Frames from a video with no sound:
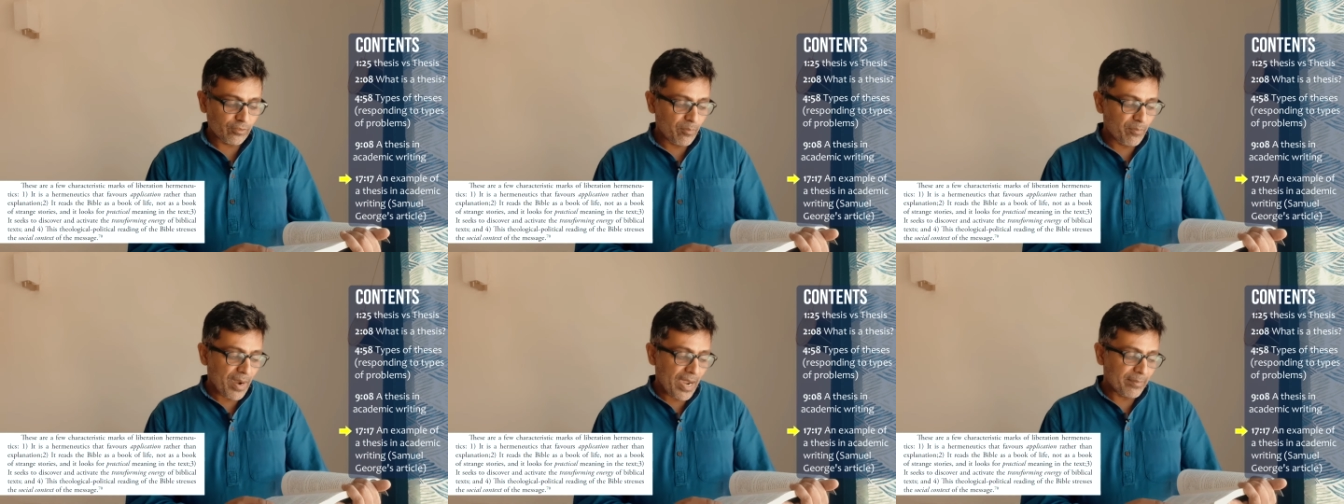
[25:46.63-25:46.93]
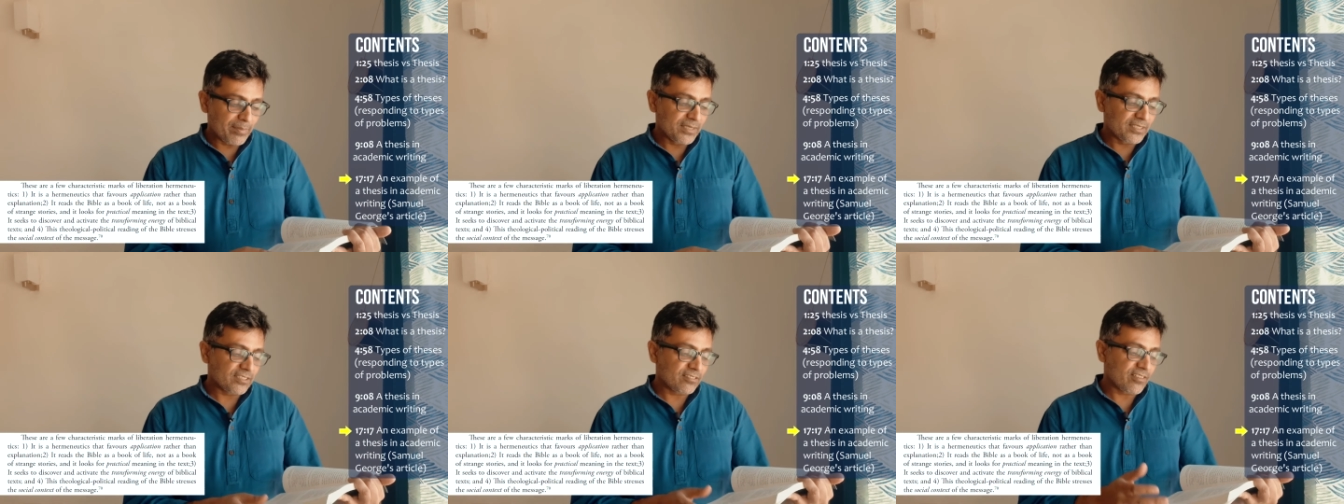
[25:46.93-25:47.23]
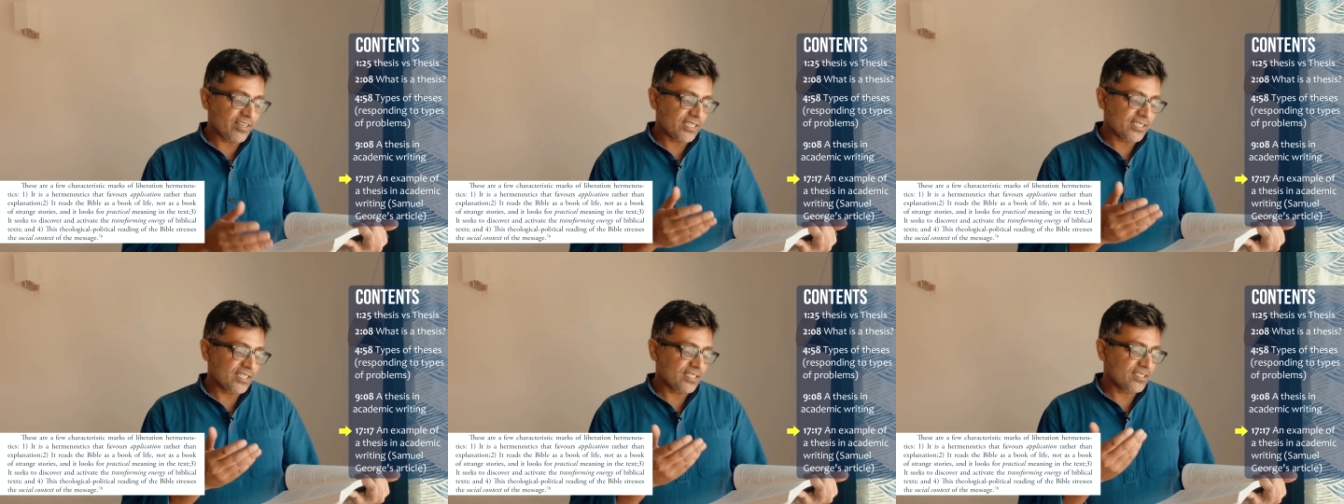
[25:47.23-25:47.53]
the Bible
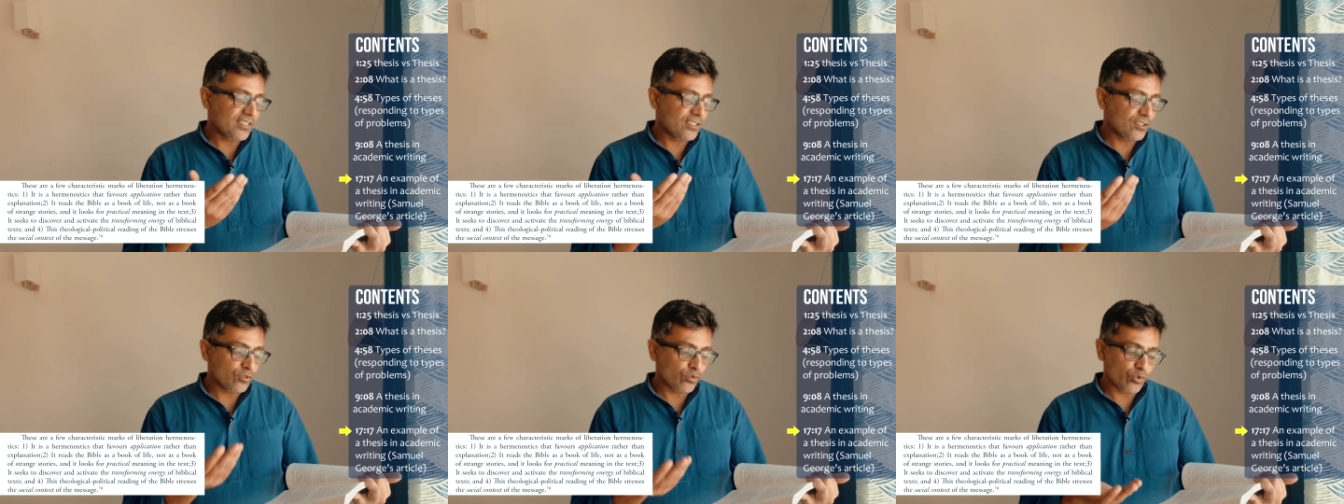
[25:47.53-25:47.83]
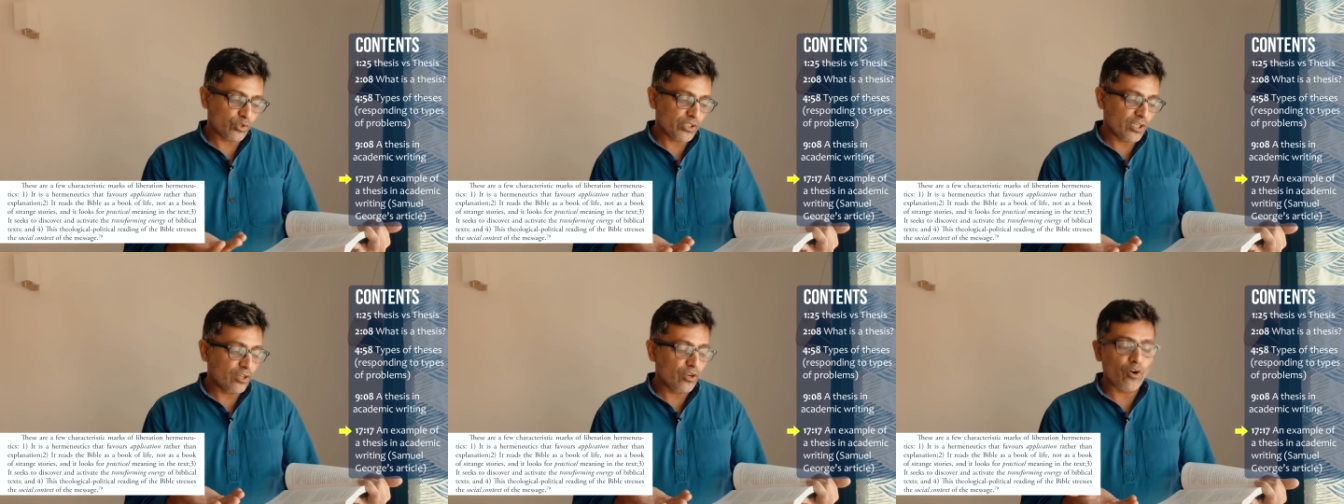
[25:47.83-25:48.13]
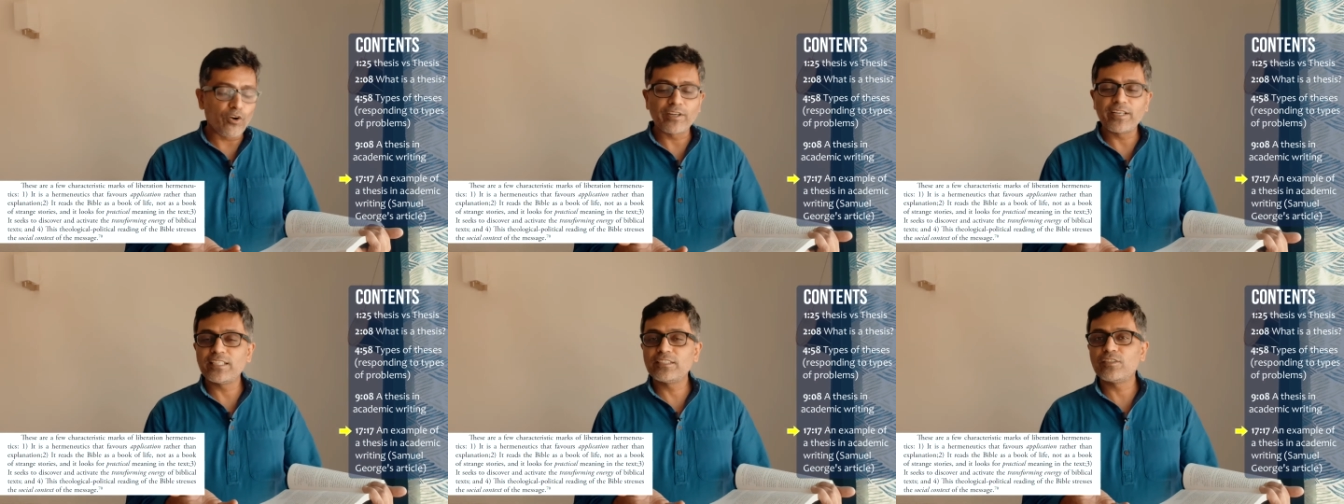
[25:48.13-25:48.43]
stresses the social
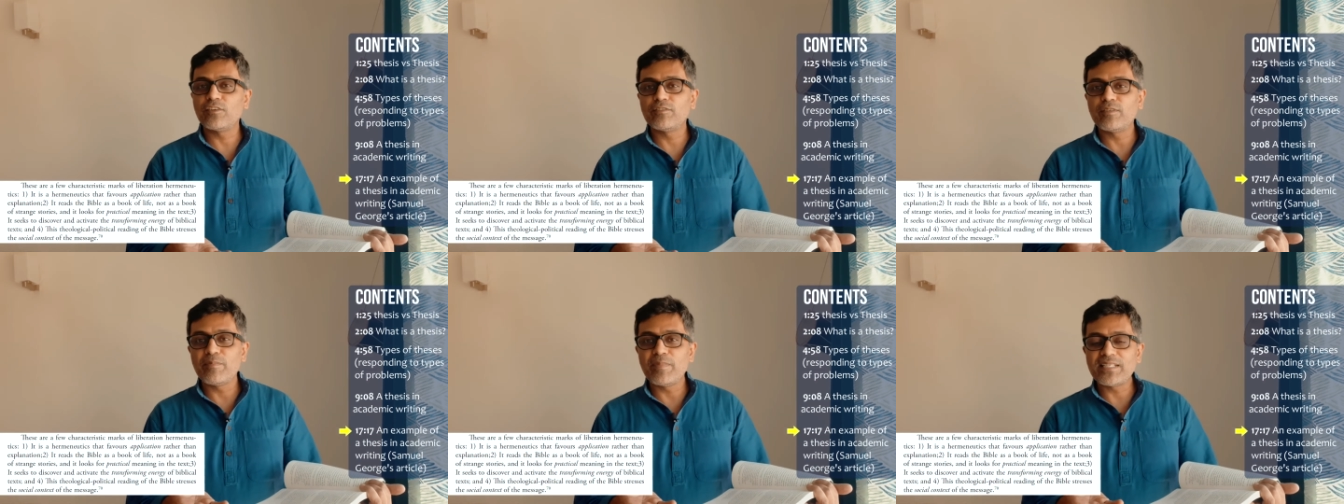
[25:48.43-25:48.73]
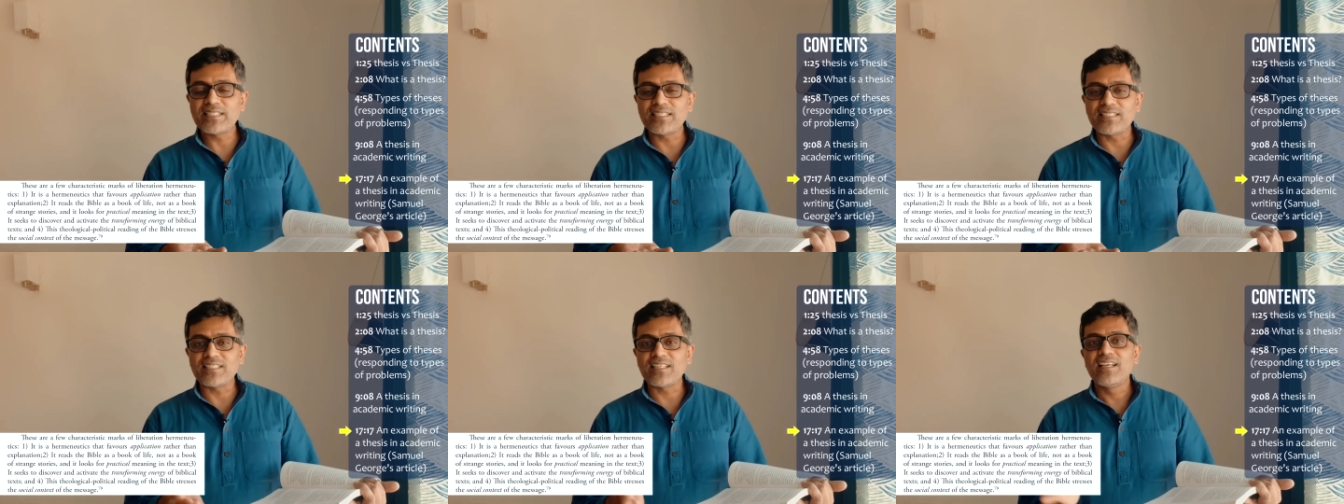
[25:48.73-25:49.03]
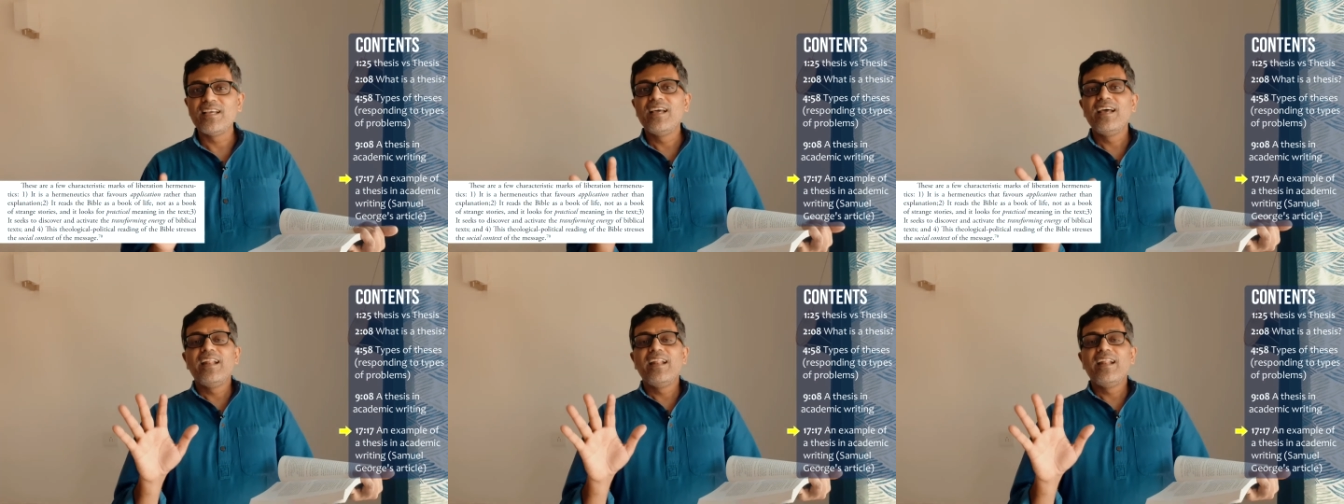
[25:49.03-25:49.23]
context of the message.